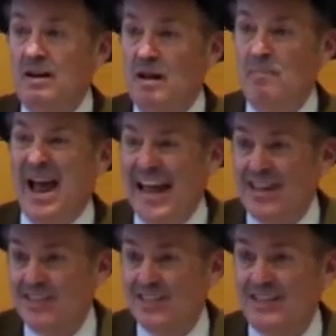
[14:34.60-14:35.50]
the
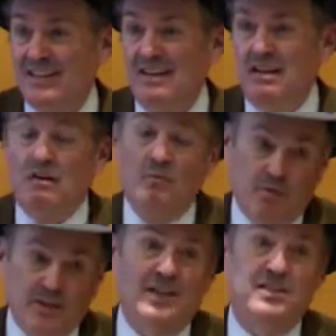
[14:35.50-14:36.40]
banks,
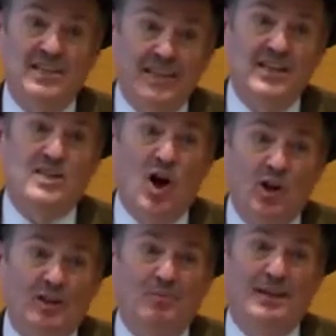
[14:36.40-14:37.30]
what we're going to see is
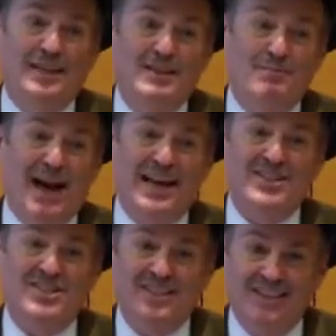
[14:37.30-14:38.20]
ultimately the
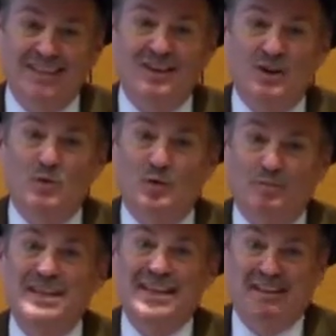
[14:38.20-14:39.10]
banks will
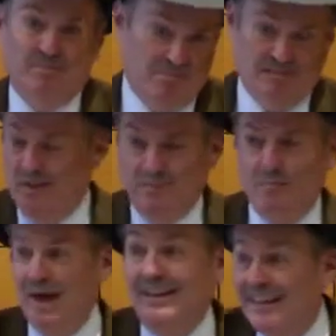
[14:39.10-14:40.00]
be, they'll be
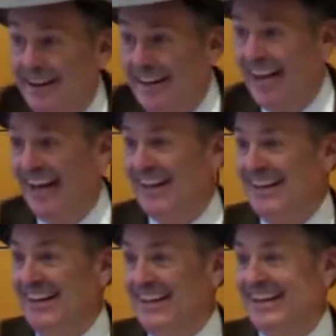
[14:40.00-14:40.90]
bailed out again.